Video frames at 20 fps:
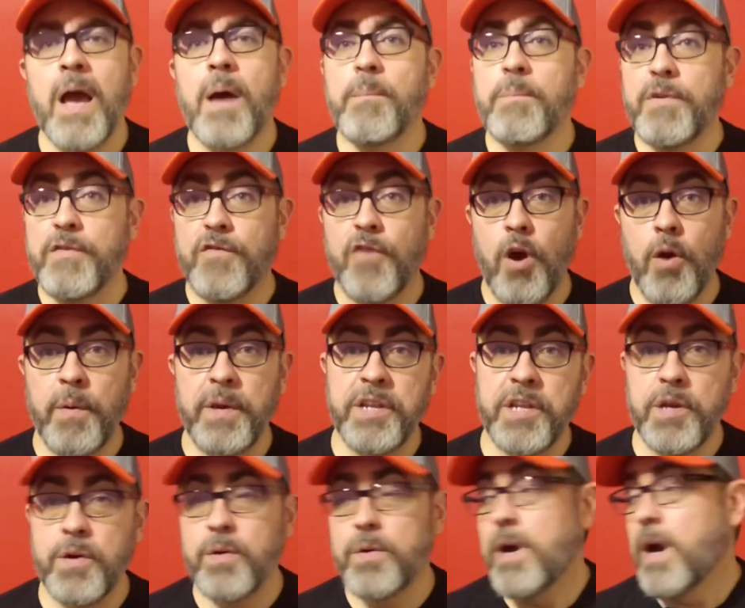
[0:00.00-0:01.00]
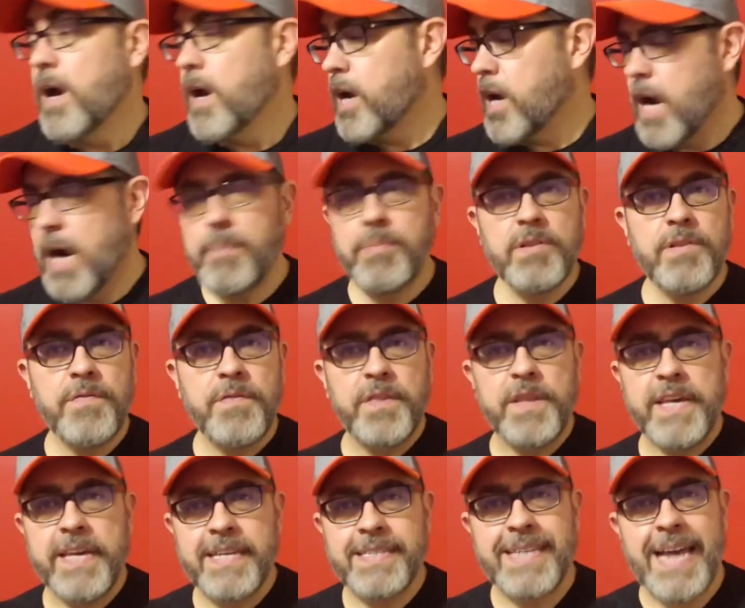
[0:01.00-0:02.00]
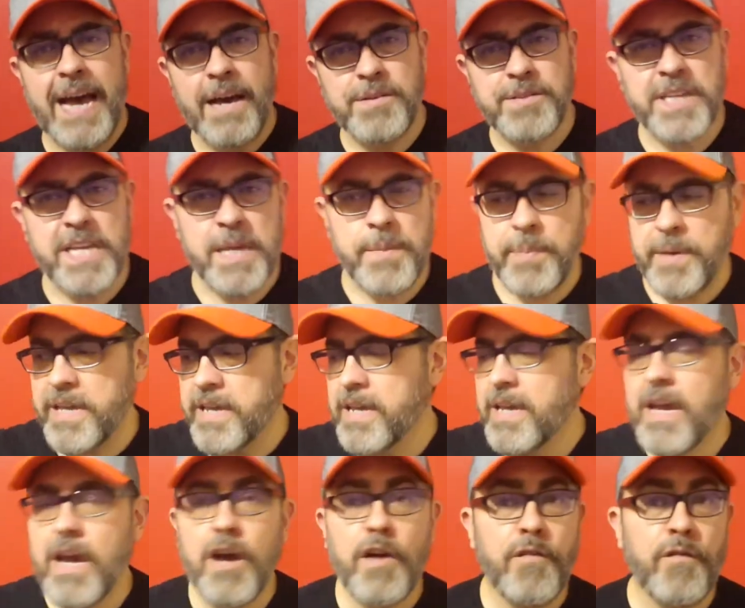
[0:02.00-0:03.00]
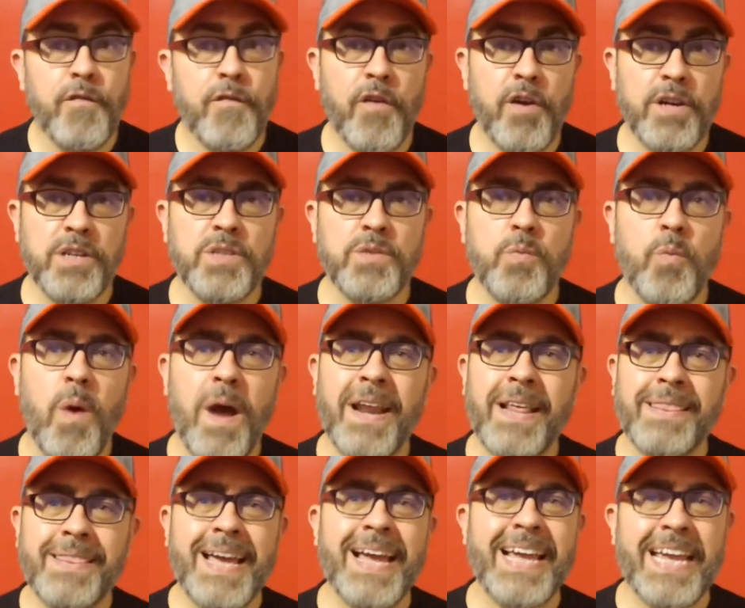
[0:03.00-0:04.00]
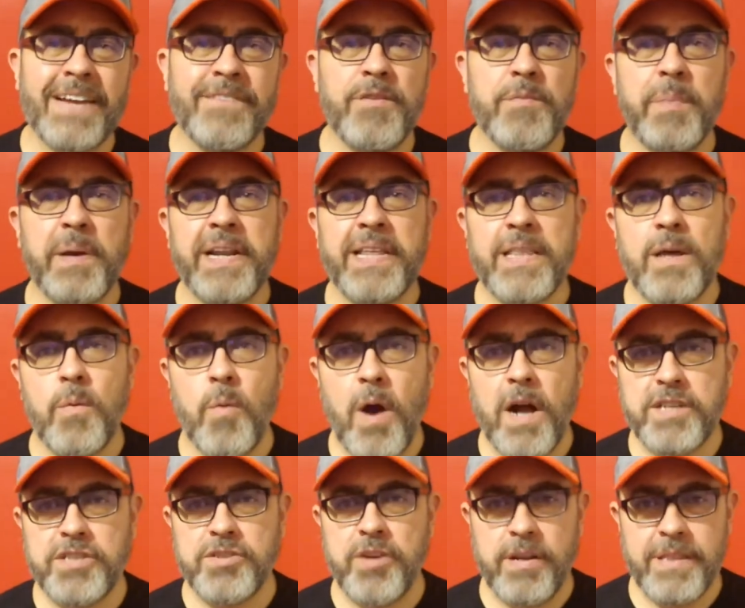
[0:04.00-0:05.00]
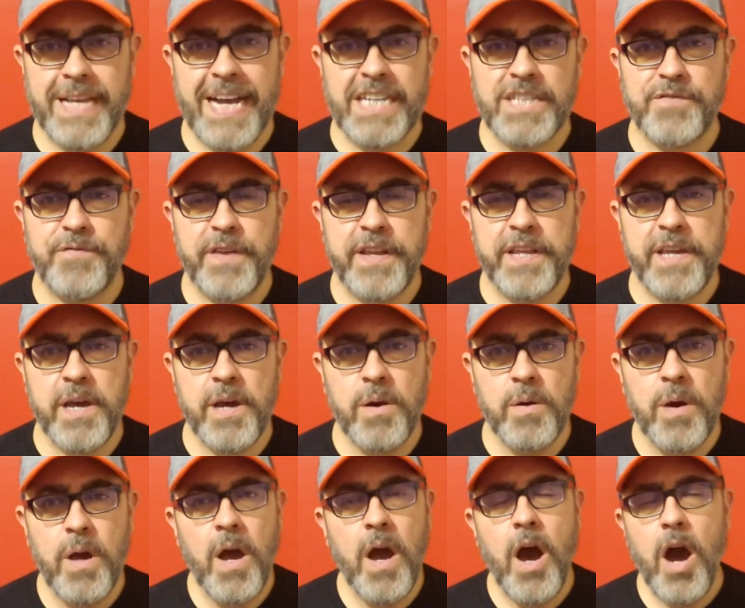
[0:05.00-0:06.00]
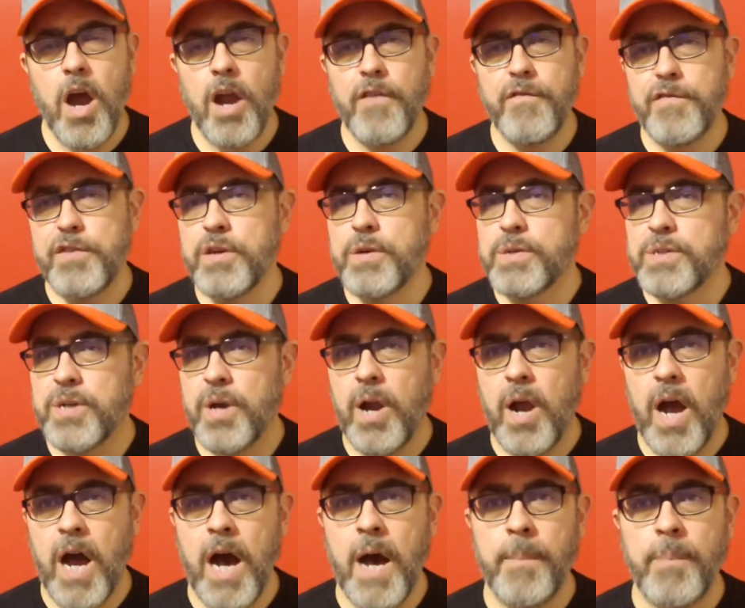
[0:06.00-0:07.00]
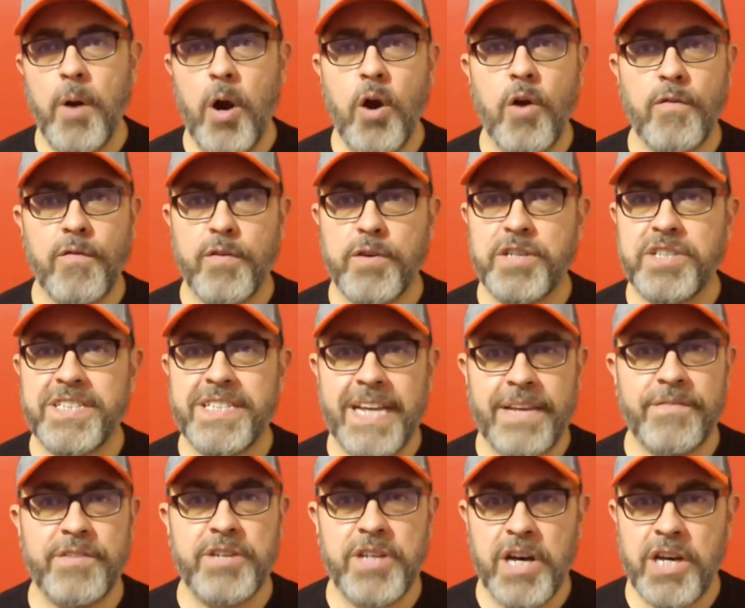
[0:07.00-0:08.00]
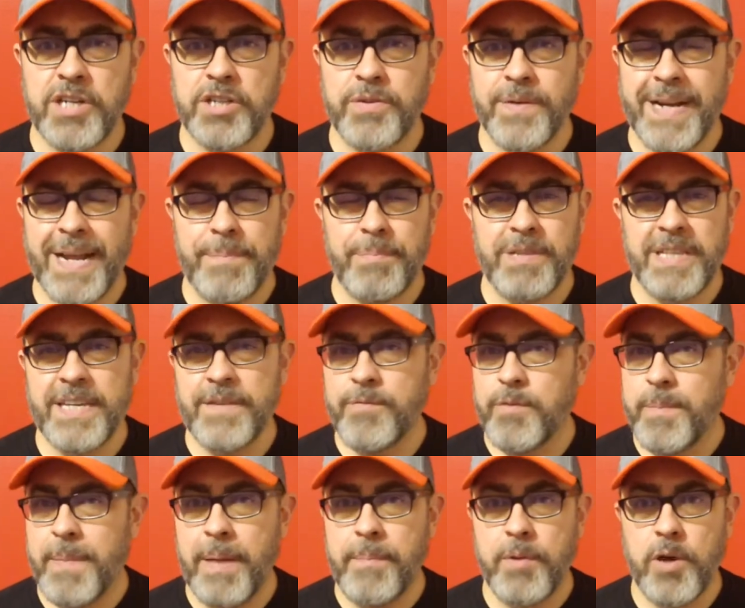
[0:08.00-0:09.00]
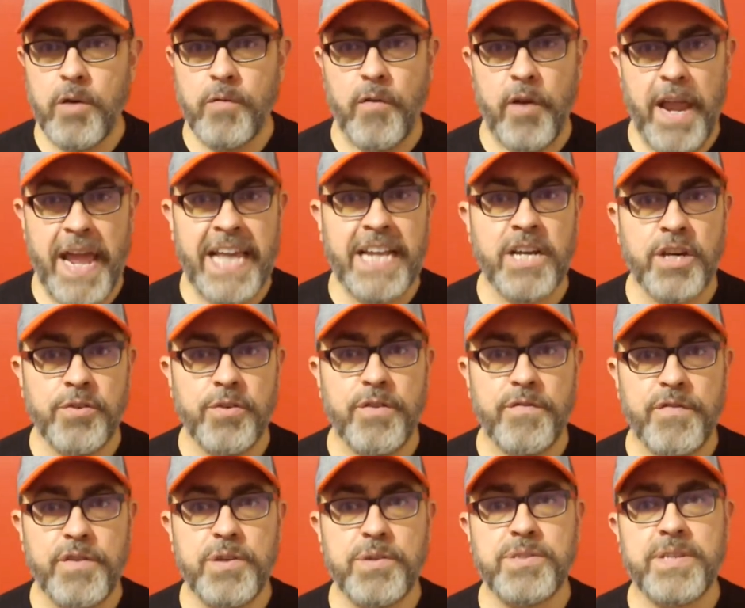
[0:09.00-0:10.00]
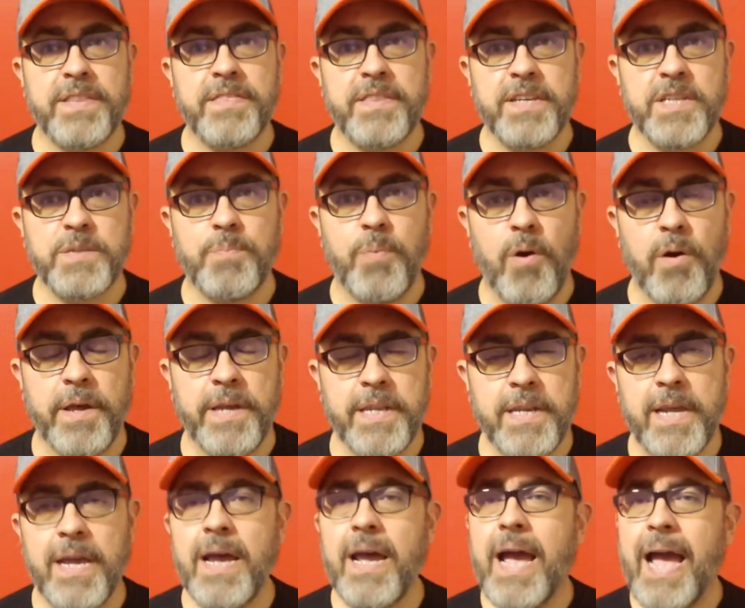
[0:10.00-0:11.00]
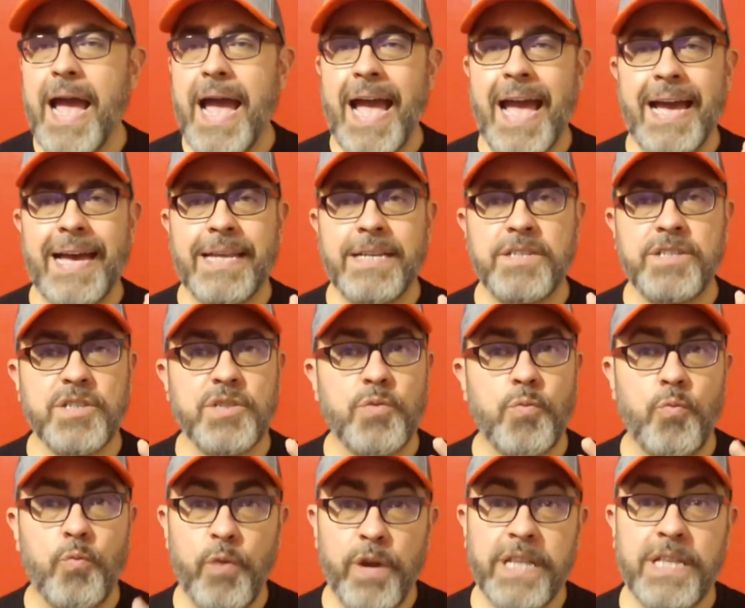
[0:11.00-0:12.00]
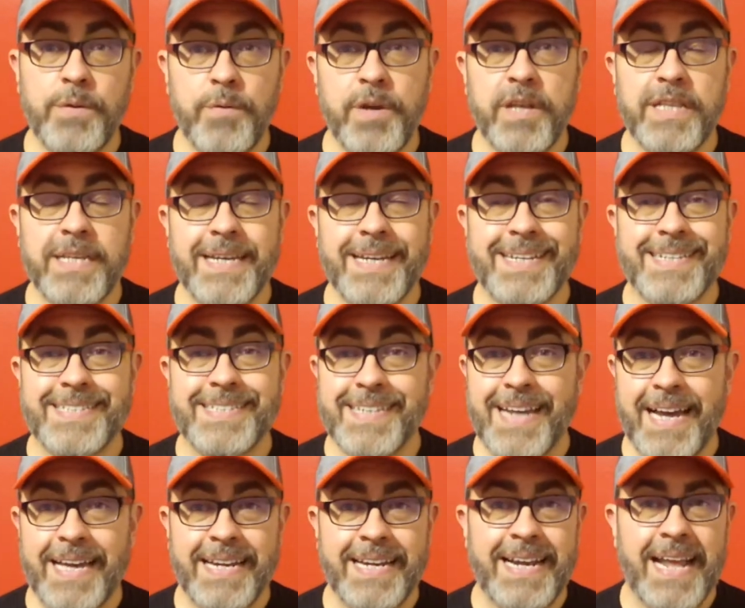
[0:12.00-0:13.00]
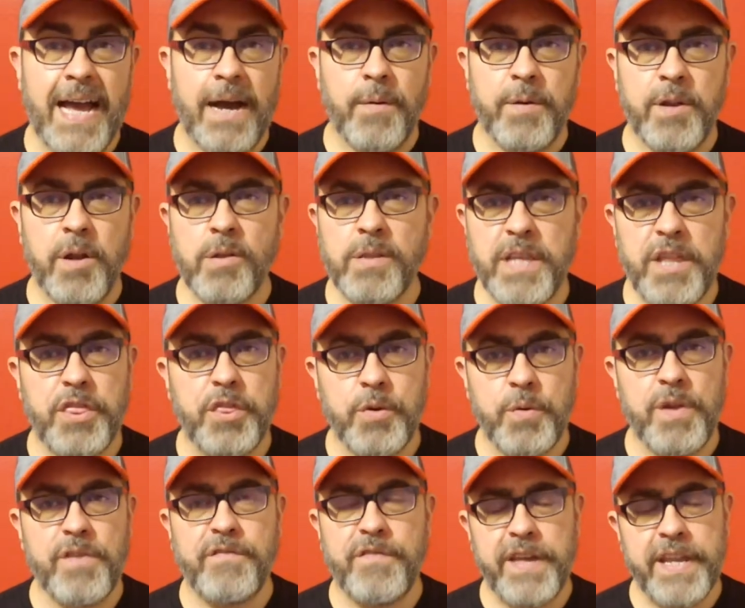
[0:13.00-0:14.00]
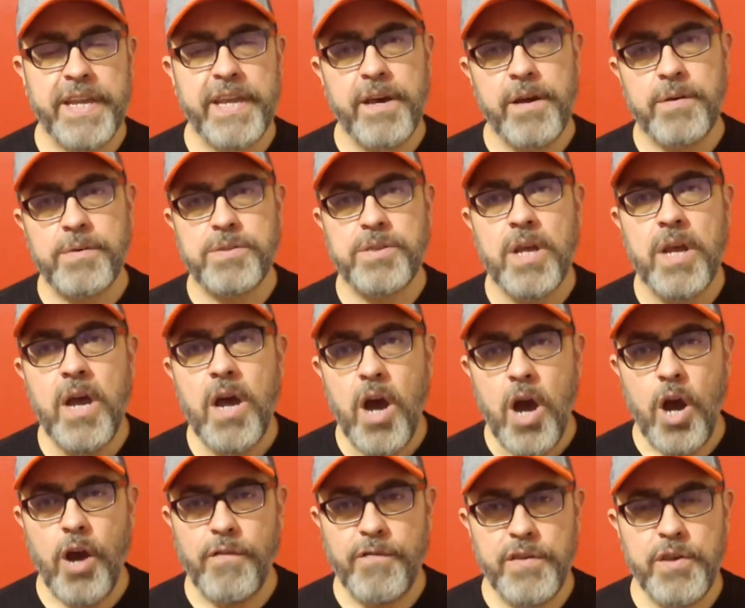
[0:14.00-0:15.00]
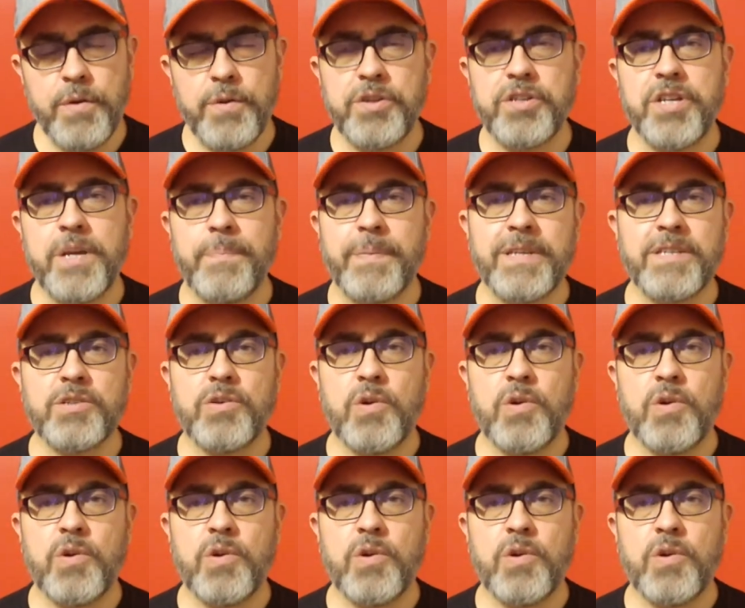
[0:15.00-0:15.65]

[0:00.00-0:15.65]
Before we do, a couple of things, housekeeping. First, want to thank everybody that watched our last video. Our views are up over 700, I believe we might be over 800 views at this point, and just really, really excited how in only 3 videos, our viewership has